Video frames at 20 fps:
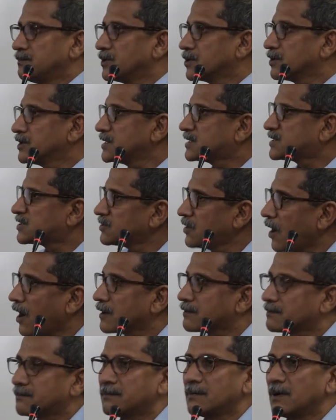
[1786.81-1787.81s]
because it is
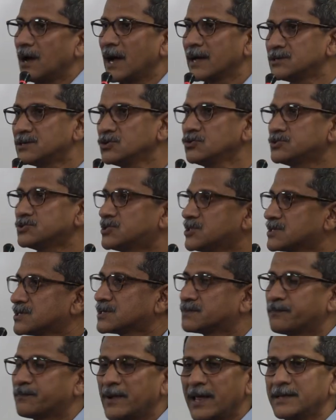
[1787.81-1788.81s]
not I do
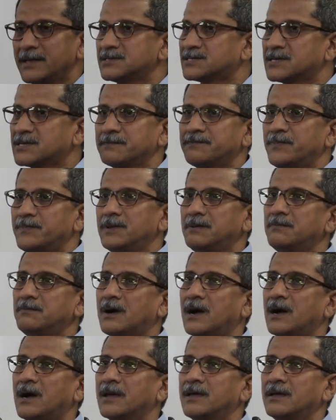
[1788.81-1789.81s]
just plain simple
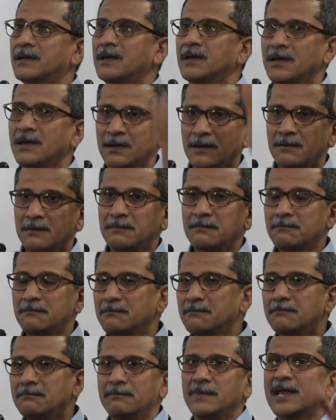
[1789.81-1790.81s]
my
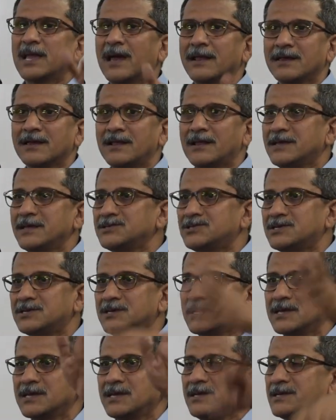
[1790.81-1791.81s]
mechanical
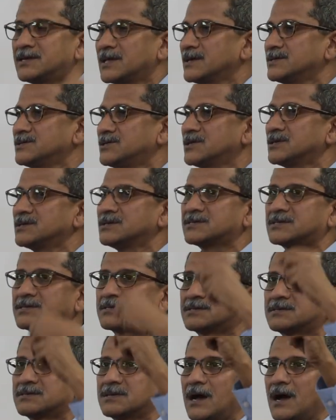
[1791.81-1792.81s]
engineering, heat
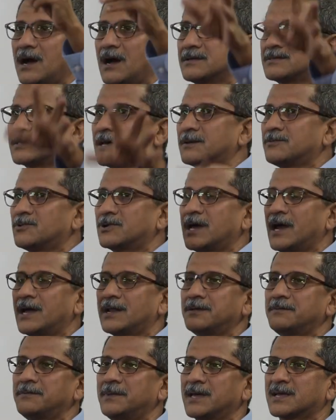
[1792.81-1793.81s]
engines,
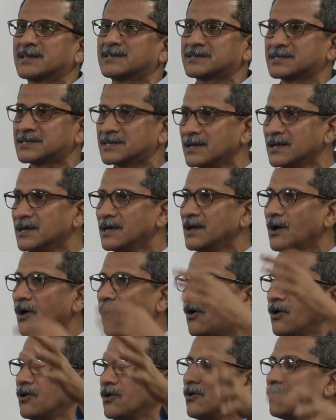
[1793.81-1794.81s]
thermodynamics,
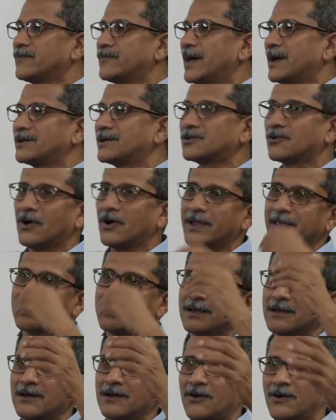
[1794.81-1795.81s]
all of that
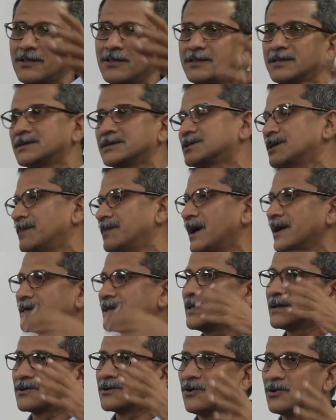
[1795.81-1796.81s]
drawing, all the
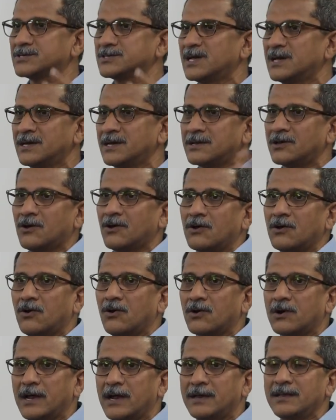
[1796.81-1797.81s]
shebang that goes in or,
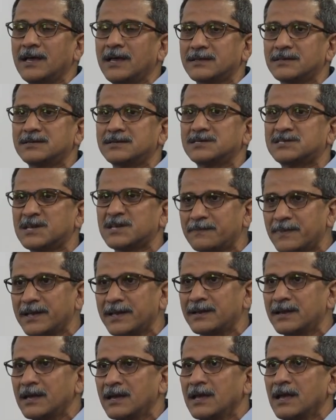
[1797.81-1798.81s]
or any other
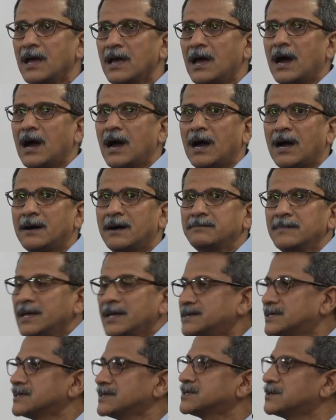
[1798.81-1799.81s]
discipline, um,
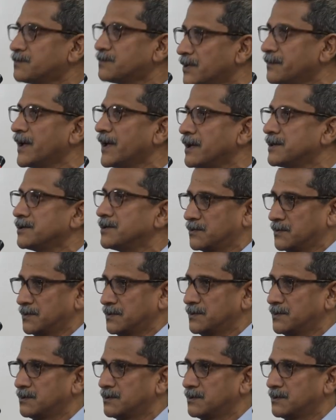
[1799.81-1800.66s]
it does not prepare you.